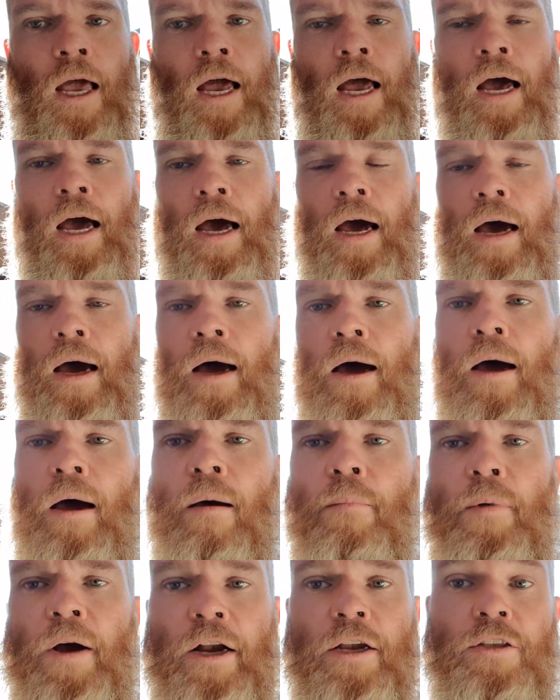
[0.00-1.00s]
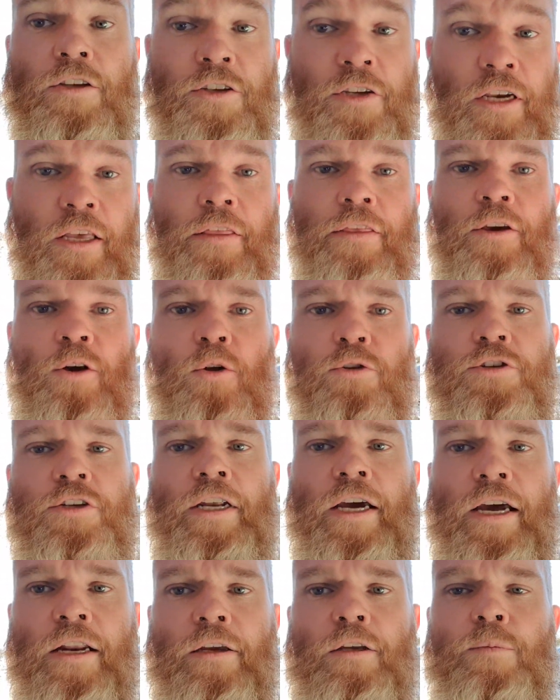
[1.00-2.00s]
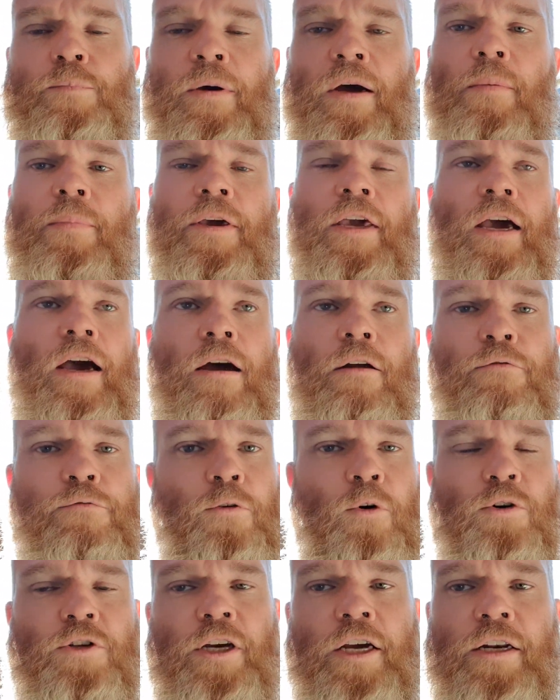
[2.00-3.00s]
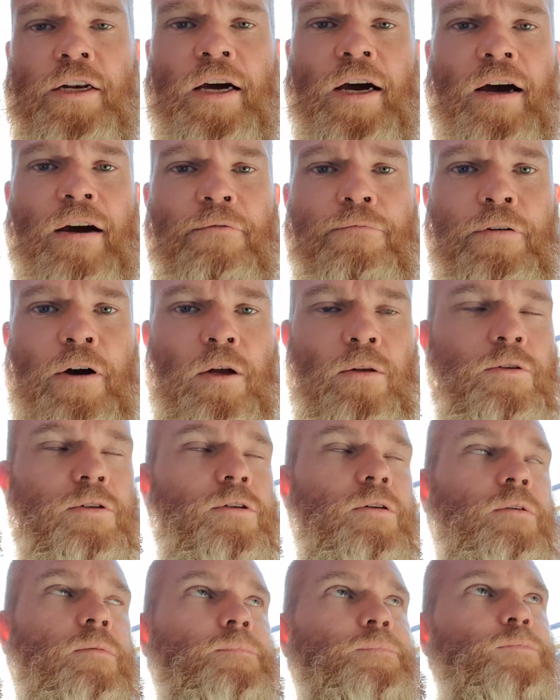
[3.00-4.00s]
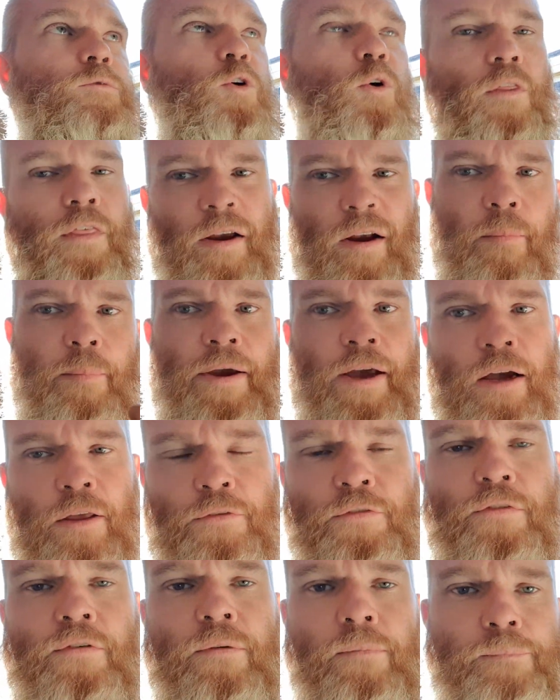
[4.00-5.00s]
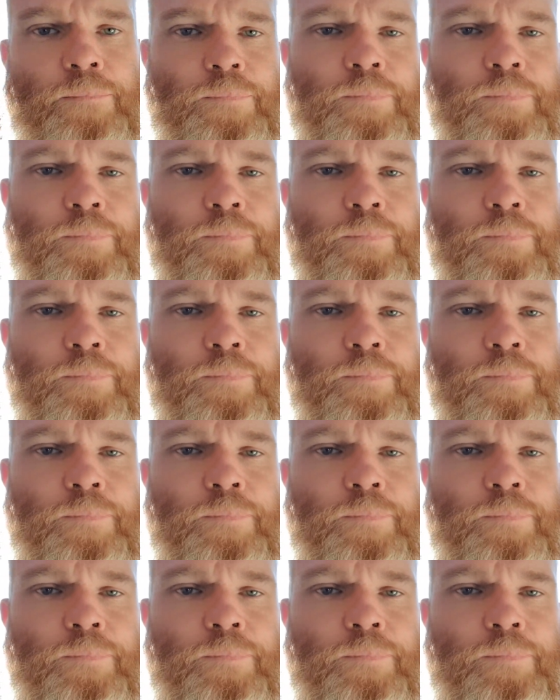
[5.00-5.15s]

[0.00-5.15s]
I can see that the alternator is pumping out 14.5 volts or thereabouts.